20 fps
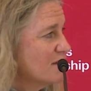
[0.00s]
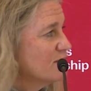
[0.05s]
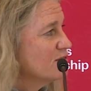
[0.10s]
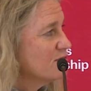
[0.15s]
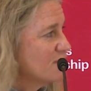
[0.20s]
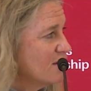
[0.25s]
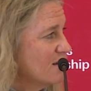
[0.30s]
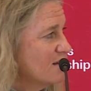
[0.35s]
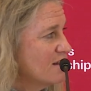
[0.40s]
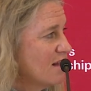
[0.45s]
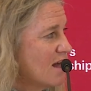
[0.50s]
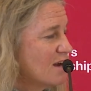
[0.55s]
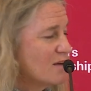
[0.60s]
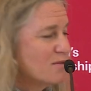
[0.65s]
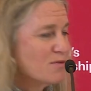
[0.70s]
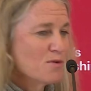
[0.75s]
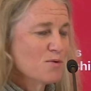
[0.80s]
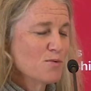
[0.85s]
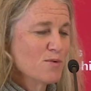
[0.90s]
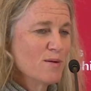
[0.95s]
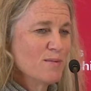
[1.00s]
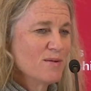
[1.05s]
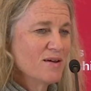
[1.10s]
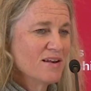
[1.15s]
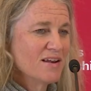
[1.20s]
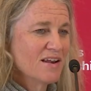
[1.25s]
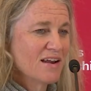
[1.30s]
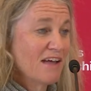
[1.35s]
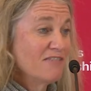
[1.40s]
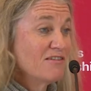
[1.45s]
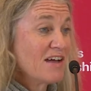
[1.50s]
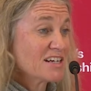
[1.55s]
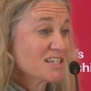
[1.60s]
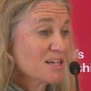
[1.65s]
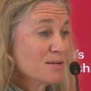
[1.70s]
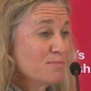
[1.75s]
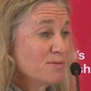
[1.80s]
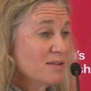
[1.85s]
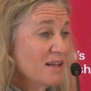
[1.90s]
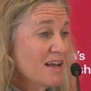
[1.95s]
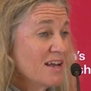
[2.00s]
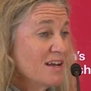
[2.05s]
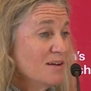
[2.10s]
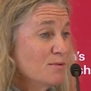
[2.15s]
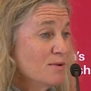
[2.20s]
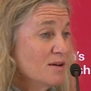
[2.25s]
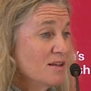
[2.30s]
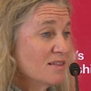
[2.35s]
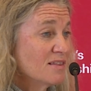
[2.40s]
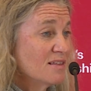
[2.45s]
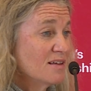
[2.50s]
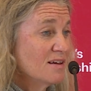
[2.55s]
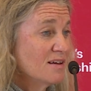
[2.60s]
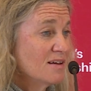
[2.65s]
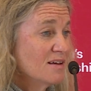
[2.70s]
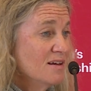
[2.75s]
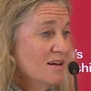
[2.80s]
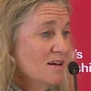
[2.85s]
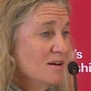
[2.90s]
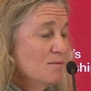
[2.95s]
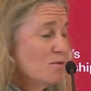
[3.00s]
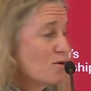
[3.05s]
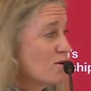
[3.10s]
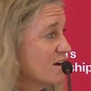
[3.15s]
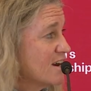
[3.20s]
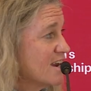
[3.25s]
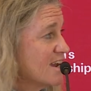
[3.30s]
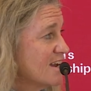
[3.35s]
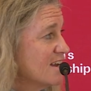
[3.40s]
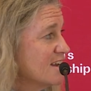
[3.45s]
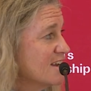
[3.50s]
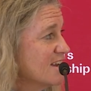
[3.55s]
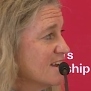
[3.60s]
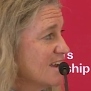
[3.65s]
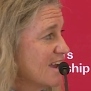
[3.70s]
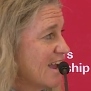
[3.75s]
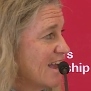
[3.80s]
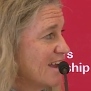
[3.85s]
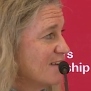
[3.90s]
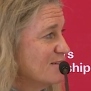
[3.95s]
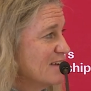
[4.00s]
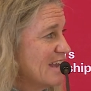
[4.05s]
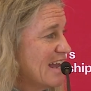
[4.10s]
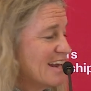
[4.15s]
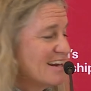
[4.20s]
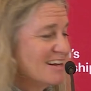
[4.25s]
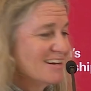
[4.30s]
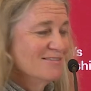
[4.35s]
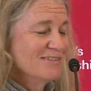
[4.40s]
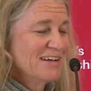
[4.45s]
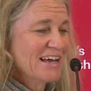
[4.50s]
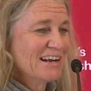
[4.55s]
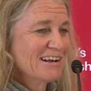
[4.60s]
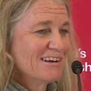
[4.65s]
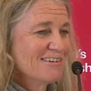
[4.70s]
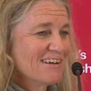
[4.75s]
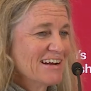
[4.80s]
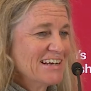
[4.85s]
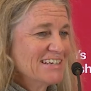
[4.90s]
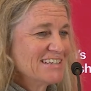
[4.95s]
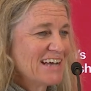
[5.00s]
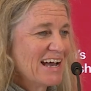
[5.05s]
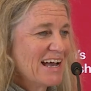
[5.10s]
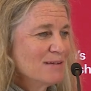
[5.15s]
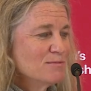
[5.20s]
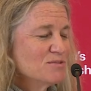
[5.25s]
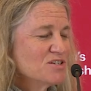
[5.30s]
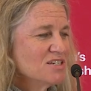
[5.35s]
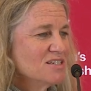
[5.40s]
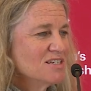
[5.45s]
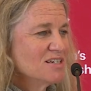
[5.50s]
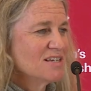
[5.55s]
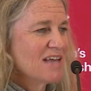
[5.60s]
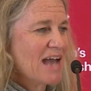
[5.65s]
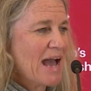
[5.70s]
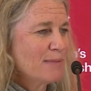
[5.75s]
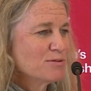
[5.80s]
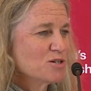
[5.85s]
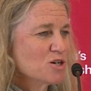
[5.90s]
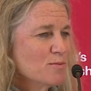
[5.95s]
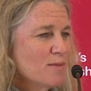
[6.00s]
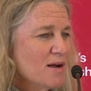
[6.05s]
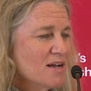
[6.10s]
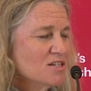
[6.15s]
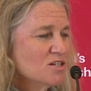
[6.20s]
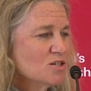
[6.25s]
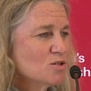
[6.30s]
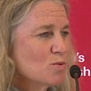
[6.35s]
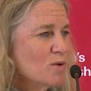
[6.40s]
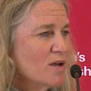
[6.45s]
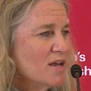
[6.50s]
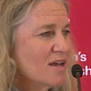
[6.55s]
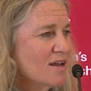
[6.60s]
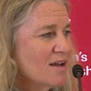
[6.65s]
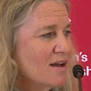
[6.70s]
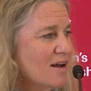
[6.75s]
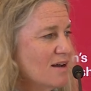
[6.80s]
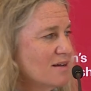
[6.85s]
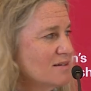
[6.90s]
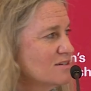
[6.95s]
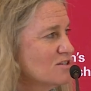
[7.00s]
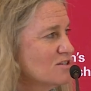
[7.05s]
of a lot of the women, and I've actually played with uh, Moriya, and we had a we had a great time. She did capture my swing on